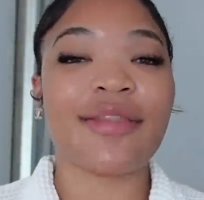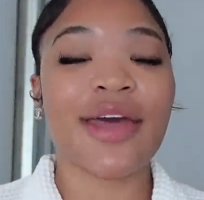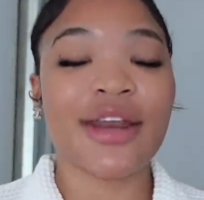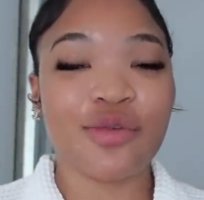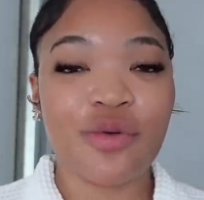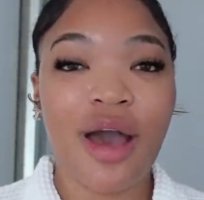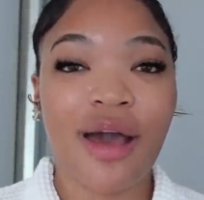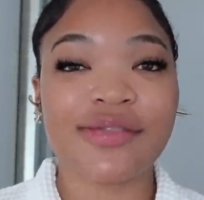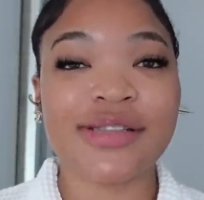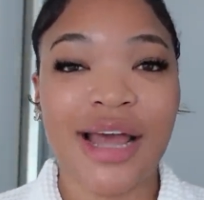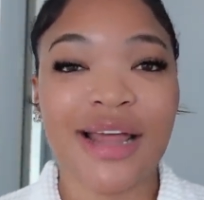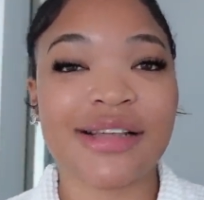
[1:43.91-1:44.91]
they do have
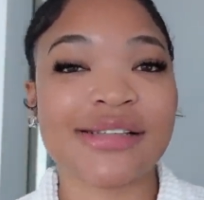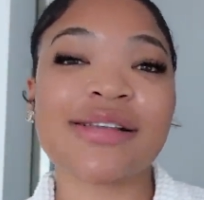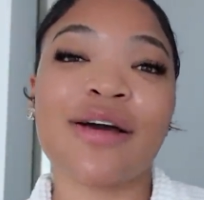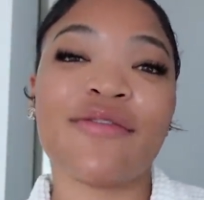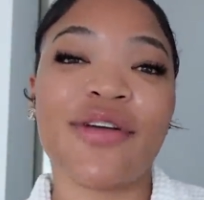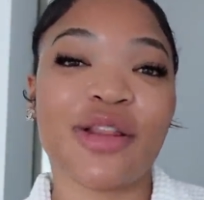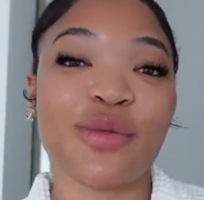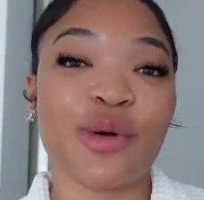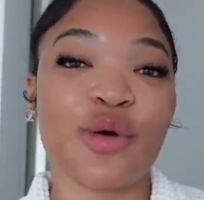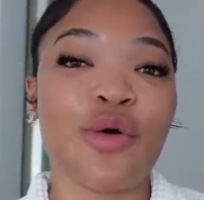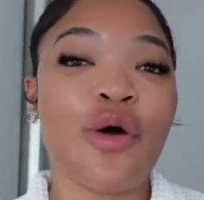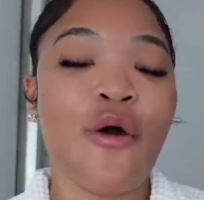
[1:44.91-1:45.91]
stylists
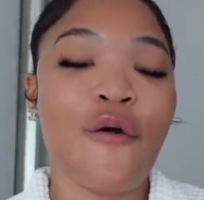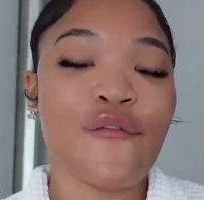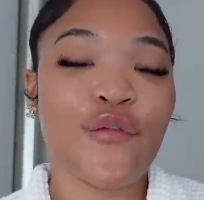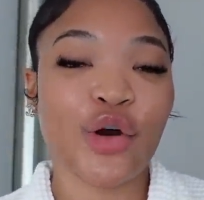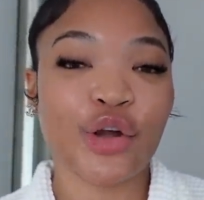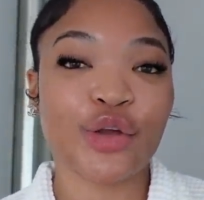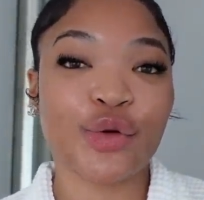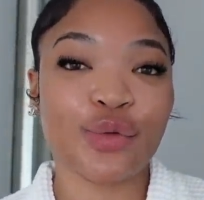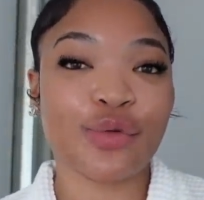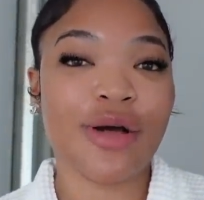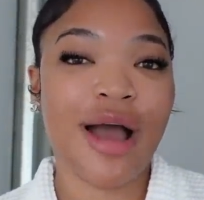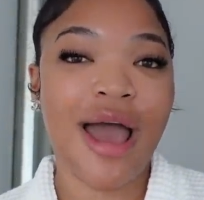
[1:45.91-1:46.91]
available for
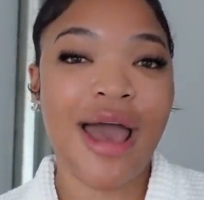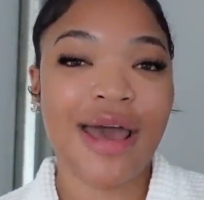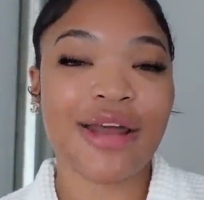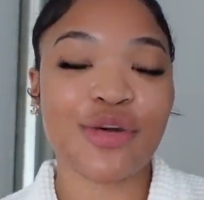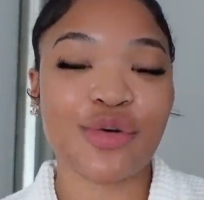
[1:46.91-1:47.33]
you at